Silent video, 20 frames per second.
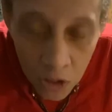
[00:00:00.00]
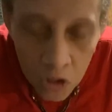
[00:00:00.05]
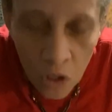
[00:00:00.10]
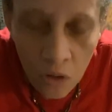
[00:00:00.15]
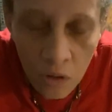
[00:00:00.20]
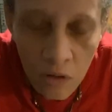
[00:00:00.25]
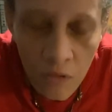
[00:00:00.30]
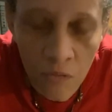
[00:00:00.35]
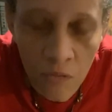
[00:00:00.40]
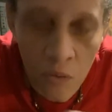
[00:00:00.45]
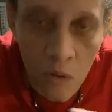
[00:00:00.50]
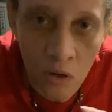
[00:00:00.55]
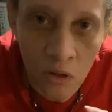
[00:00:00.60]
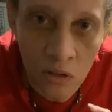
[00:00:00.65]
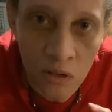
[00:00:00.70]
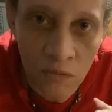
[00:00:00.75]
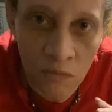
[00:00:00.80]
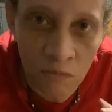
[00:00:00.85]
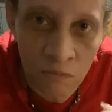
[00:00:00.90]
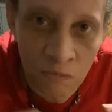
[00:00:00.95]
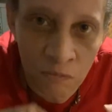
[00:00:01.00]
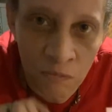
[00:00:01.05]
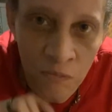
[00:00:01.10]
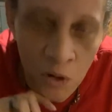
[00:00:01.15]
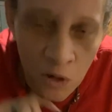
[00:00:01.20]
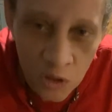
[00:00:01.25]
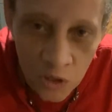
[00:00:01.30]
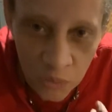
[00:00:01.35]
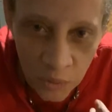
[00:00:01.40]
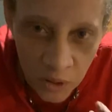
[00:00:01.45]
for our
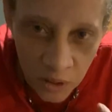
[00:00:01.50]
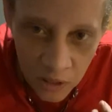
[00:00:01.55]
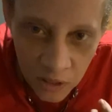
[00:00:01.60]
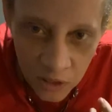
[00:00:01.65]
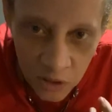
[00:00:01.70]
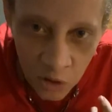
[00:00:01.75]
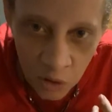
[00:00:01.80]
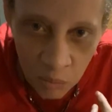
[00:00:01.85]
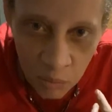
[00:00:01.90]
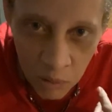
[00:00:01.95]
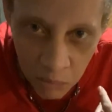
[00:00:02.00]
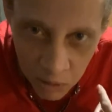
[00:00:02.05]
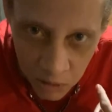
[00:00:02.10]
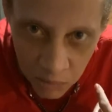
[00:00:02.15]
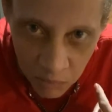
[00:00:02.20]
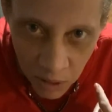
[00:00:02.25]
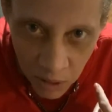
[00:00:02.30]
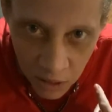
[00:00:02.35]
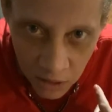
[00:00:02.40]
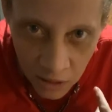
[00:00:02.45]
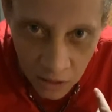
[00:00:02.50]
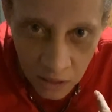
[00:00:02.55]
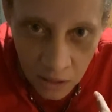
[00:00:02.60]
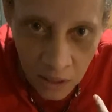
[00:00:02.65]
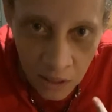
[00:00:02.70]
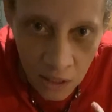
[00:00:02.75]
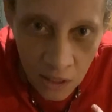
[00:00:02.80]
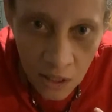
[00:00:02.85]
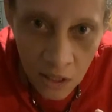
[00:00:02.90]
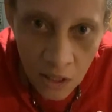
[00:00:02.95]
first reading, it's going to be Miss Molly.
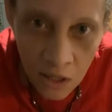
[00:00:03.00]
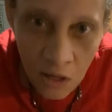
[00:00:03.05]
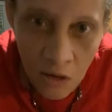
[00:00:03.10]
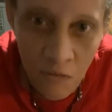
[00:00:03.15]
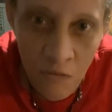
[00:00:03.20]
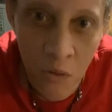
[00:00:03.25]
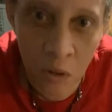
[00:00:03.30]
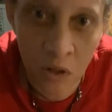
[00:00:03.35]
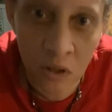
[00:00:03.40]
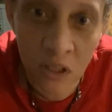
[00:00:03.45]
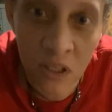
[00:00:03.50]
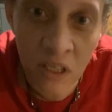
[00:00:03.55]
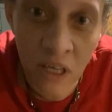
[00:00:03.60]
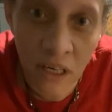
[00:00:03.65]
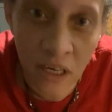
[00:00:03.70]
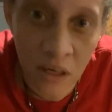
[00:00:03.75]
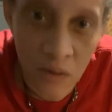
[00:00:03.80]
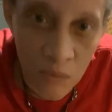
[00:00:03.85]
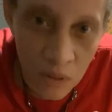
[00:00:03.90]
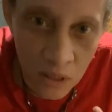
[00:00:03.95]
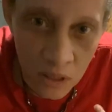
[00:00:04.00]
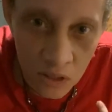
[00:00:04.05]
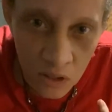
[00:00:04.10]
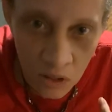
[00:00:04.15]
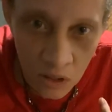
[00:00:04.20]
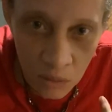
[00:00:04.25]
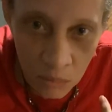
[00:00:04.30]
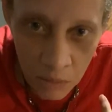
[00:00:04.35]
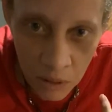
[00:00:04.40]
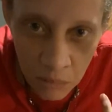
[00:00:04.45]
For our second reading, it's
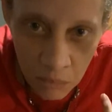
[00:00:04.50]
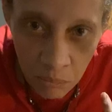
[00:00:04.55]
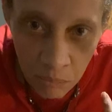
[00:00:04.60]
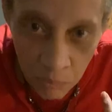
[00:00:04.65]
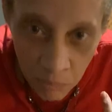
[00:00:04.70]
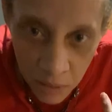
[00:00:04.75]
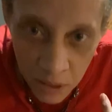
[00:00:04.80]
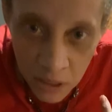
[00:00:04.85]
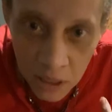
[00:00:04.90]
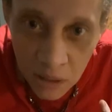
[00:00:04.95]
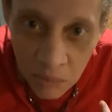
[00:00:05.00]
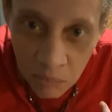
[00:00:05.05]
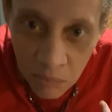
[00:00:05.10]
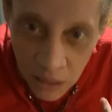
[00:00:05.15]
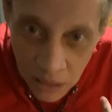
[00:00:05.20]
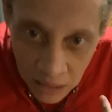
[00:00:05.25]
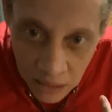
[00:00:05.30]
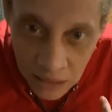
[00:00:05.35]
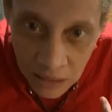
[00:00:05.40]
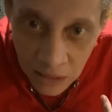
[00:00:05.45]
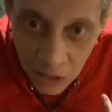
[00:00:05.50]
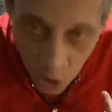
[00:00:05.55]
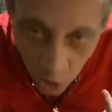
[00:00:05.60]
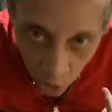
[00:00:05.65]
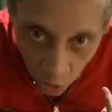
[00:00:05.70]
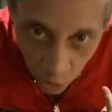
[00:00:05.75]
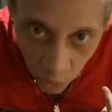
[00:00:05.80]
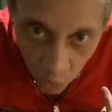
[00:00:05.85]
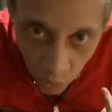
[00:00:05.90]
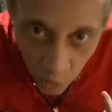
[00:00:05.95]
going to be Miss Melissa
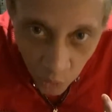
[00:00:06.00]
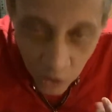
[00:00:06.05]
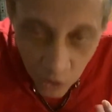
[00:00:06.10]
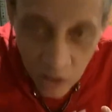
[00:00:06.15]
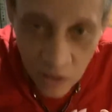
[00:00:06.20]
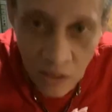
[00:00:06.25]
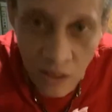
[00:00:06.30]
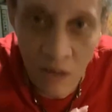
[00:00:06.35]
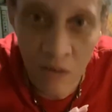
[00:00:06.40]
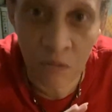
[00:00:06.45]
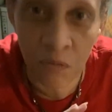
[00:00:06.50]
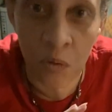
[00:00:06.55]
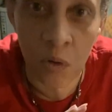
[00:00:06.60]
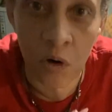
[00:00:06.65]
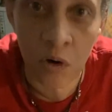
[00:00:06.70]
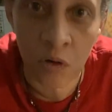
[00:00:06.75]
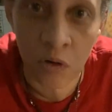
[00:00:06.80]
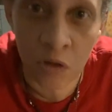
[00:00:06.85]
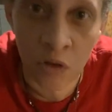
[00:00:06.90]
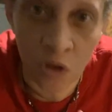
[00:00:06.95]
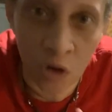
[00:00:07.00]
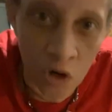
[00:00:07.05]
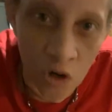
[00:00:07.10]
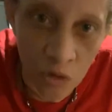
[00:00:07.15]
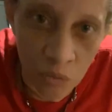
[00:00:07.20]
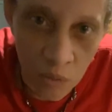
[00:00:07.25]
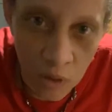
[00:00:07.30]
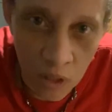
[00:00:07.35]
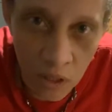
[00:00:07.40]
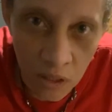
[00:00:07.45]
O. And then for our
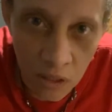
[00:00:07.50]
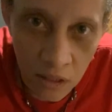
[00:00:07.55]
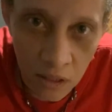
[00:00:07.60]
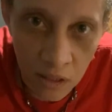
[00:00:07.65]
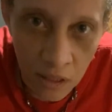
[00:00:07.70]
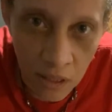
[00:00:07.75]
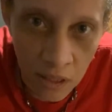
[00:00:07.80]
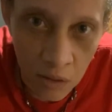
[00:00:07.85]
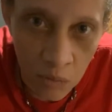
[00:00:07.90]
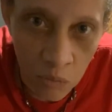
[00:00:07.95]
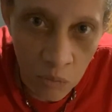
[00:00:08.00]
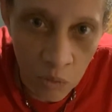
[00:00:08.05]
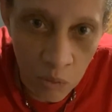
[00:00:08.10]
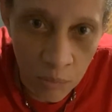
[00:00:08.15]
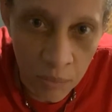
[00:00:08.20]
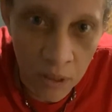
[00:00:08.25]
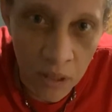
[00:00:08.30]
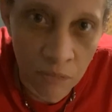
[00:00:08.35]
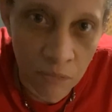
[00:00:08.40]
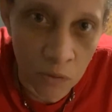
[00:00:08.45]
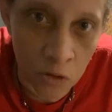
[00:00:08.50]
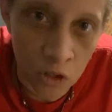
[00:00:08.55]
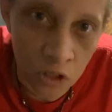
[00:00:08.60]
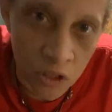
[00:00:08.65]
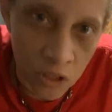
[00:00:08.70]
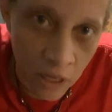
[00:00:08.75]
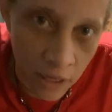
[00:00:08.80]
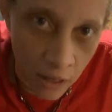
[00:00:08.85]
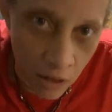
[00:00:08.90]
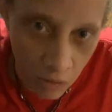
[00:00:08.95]
third reading, it will be for
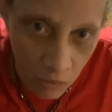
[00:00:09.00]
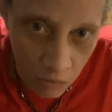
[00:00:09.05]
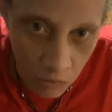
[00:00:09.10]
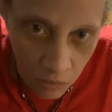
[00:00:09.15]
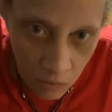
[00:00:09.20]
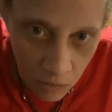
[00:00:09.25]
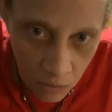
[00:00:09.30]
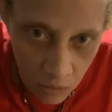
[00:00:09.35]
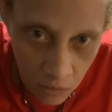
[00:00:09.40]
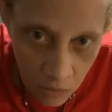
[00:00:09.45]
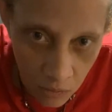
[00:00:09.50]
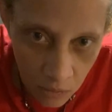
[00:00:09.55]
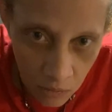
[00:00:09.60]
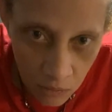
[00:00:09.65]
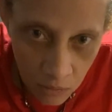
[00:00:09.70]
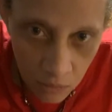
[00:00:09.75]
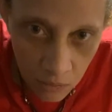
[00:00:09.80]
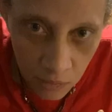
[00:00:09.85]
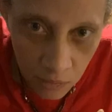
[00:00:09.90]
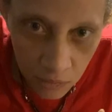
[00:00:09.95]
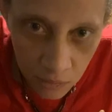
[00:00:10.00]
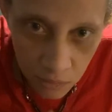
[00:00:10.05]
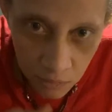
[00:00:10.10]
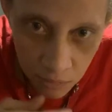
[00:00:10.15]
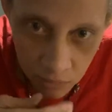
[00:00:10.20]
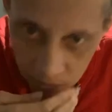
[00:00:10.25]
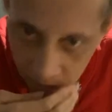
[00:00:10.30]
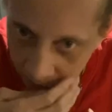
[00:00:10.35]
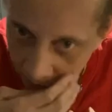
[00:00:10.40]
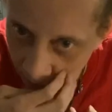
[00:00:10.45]
Sal.
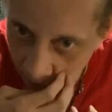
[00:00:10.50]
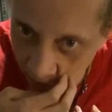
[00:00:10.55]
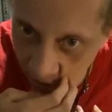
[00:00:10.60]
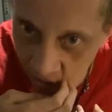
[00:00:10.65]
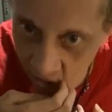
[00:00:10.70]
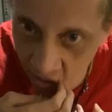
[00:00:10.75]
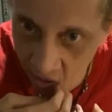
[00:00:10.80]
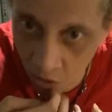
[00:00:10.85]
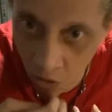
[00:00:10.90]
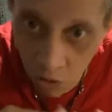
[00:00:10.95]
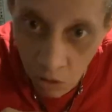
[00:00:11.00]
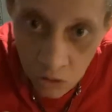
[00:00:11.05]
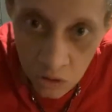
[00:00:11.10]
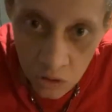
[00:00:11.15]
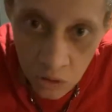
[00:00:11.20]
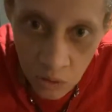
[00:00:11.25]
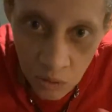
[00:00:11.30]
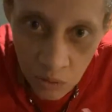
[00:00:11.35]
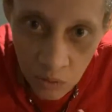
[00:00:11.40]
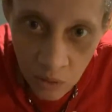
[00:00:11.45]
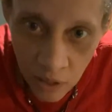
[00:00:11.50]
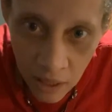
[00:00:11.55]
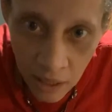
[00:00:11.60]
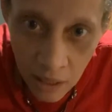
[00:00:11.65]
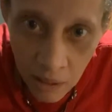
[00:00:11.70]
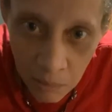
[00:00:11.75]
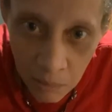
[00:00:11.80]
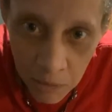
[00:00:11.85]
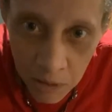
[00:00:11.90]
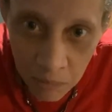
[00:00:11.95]
And then also,
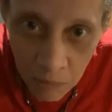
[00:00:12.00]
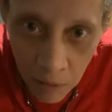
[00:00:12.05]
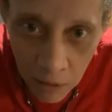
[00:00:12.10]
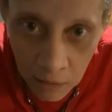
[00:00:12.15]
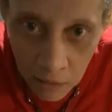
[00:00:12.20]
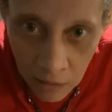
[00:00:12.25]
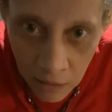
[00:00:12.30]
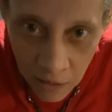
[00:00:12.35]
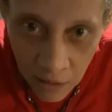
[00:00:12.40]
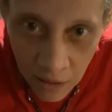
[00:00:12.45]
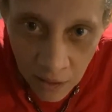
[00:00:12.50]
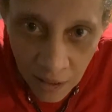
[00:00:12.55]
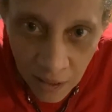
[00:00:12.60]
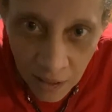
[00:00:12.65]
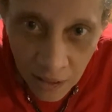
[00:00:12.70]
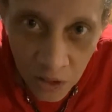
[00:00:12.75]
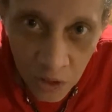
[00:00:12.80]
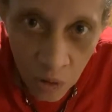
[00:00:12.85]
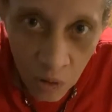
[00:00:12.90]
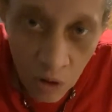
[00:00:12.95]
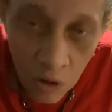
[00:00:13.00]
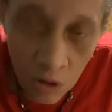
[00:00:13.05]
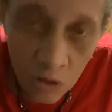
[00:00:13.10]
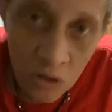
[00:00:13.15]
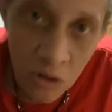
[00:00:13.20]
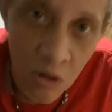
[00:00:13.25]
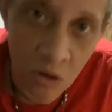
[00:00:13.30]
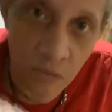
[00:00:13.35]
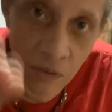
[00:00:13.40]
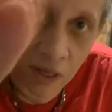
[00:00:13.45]
hey, Miss Molly. So
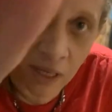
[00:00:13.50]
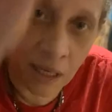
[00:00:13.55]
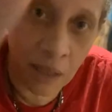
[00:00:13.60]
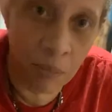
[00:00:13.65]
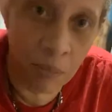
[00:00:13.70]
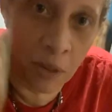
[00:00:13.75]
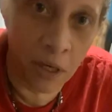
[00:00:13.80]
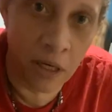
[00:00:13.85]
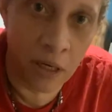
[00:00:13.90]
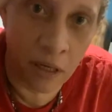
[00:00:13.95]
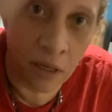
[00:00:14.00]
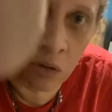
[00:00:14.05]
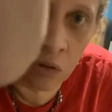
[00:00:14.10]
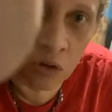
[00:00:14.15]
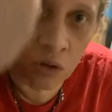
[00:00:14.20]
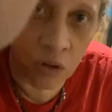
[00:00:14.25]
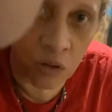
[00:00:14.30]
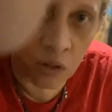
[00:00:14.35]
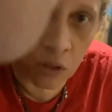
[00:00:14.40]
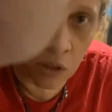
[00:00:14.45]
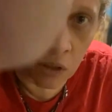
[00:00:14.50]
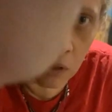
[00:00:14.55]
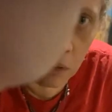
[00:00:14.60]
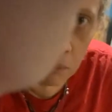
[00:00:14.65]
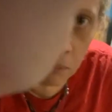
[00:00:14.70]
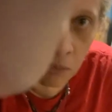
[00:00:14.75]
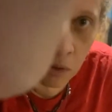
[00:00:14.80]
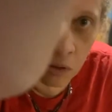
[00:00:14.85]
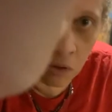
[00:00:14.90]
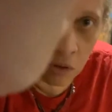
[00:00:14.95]
also, if anybody else,
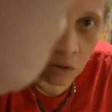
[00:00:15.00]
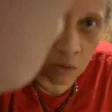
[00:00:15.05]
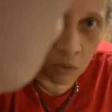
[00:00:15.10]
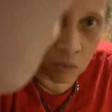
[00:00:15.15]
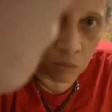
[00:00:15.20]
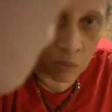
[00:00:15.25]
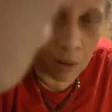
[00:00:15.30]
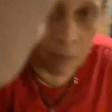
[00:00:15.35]
I'm going to